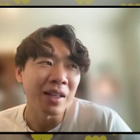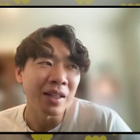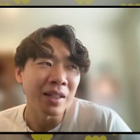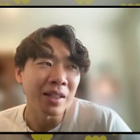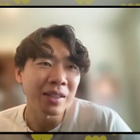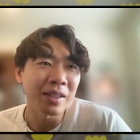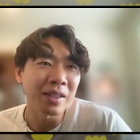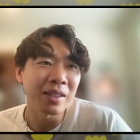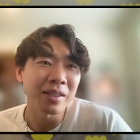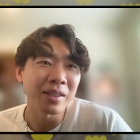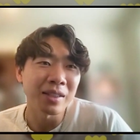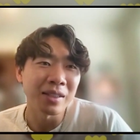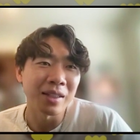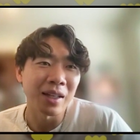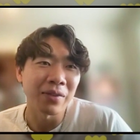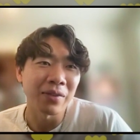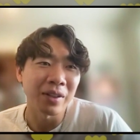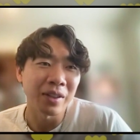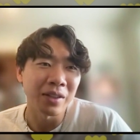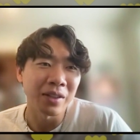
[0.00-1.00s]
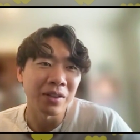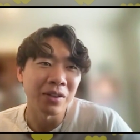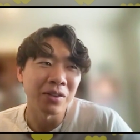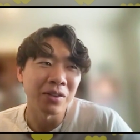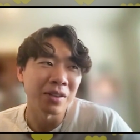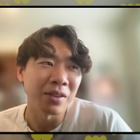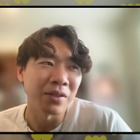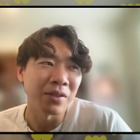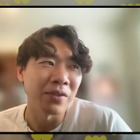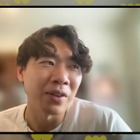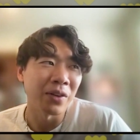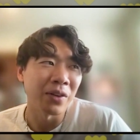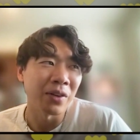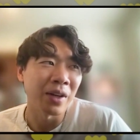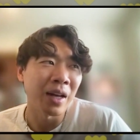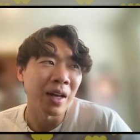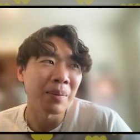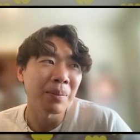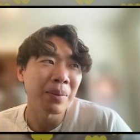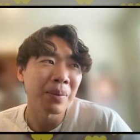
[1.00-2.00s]
Easiest is definitely to use the phone
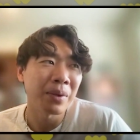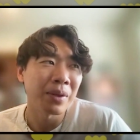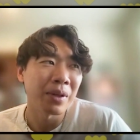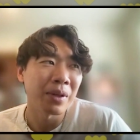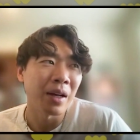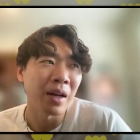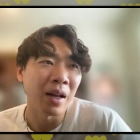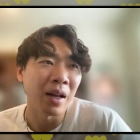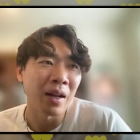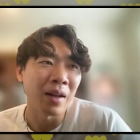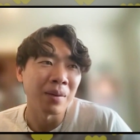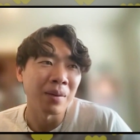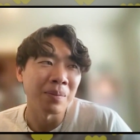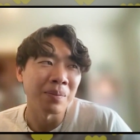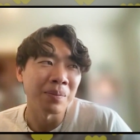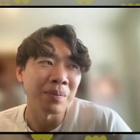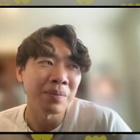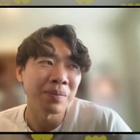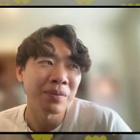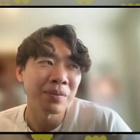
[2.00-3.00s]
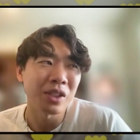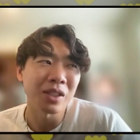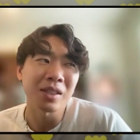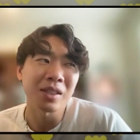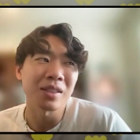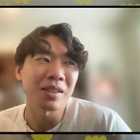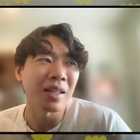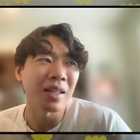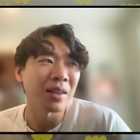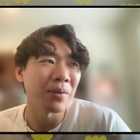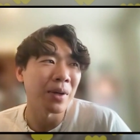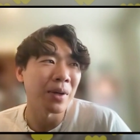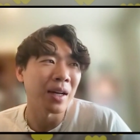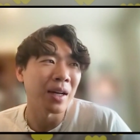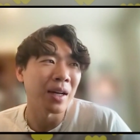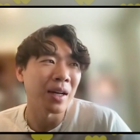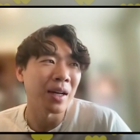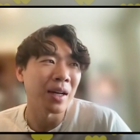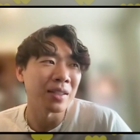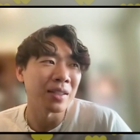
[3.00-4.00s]
app. Just because like the way I
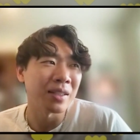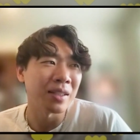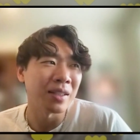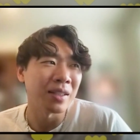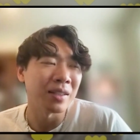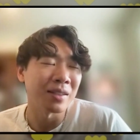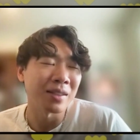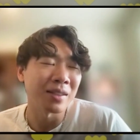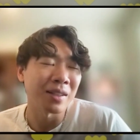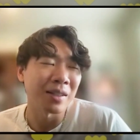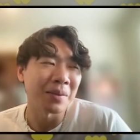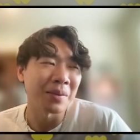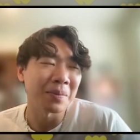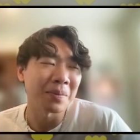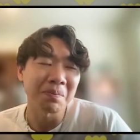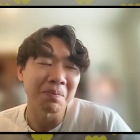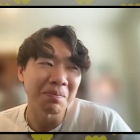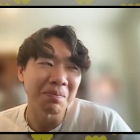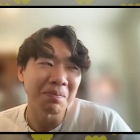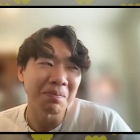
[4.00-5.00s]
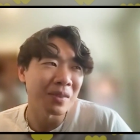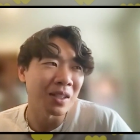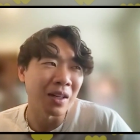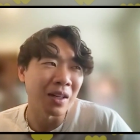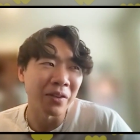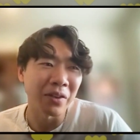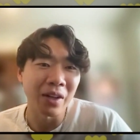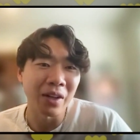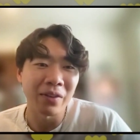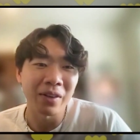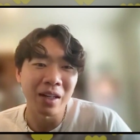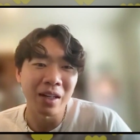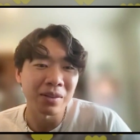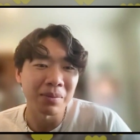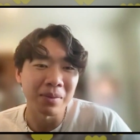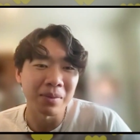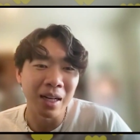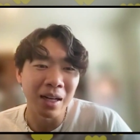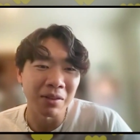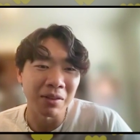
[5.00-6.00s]
see it is like, you ever have
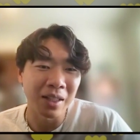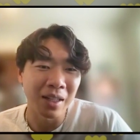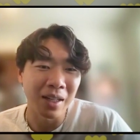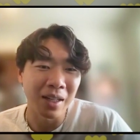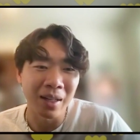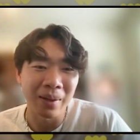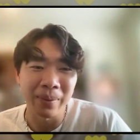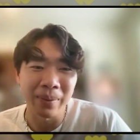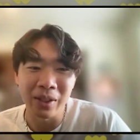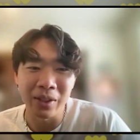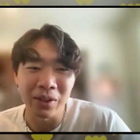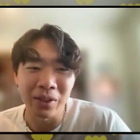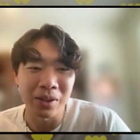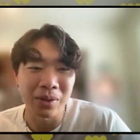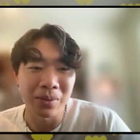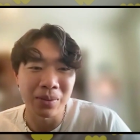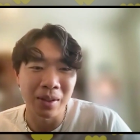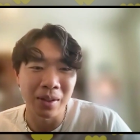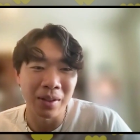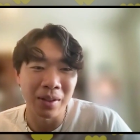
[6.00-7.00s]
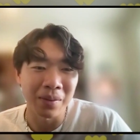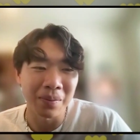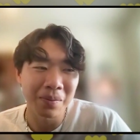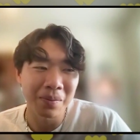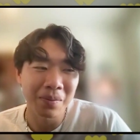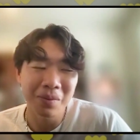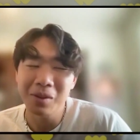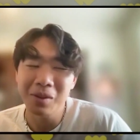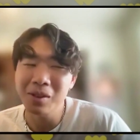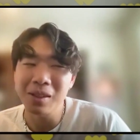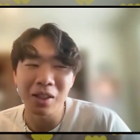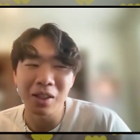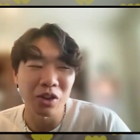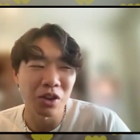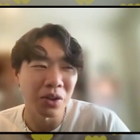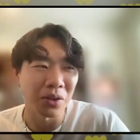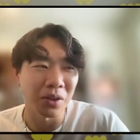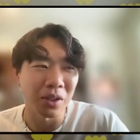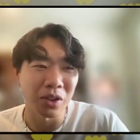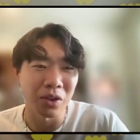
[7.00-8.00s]
some downtime and you just want to just like
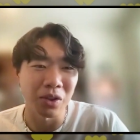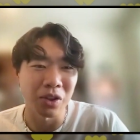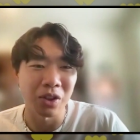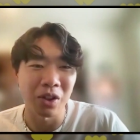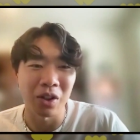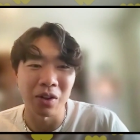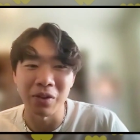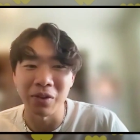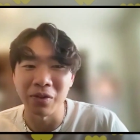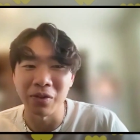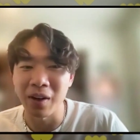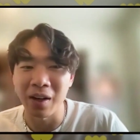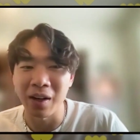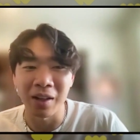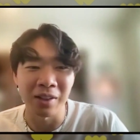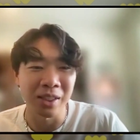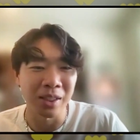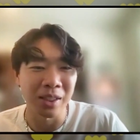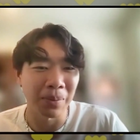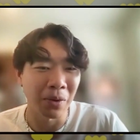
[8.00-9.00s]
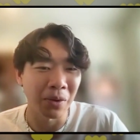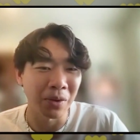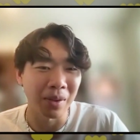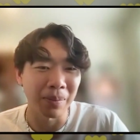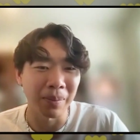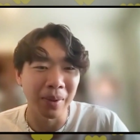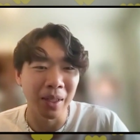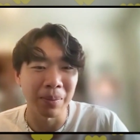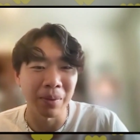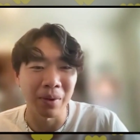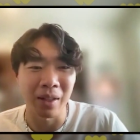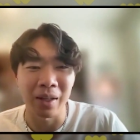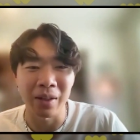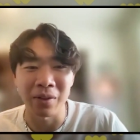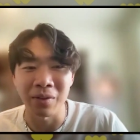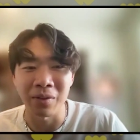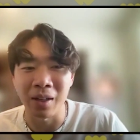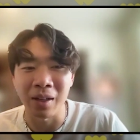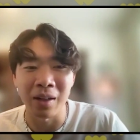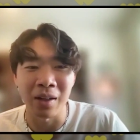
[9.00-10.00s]
tune into a show for fun, support the people that you
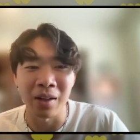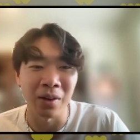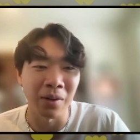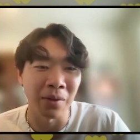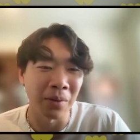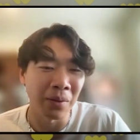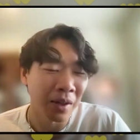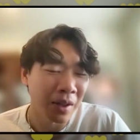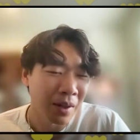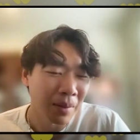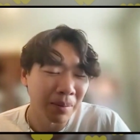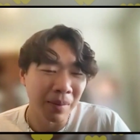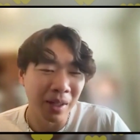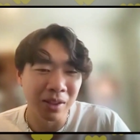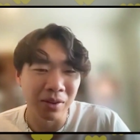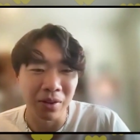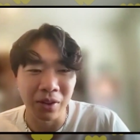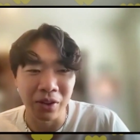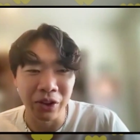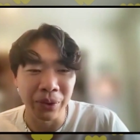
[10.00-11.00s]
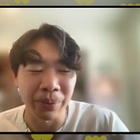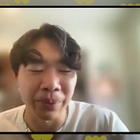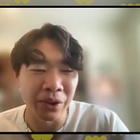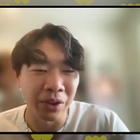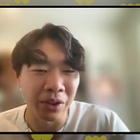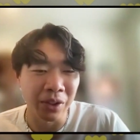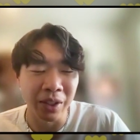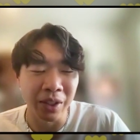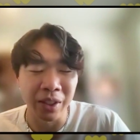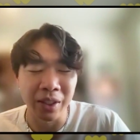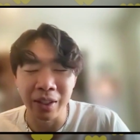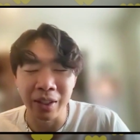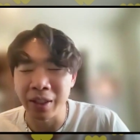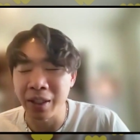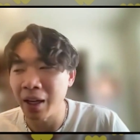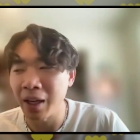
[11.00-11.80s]
know, mess with your community,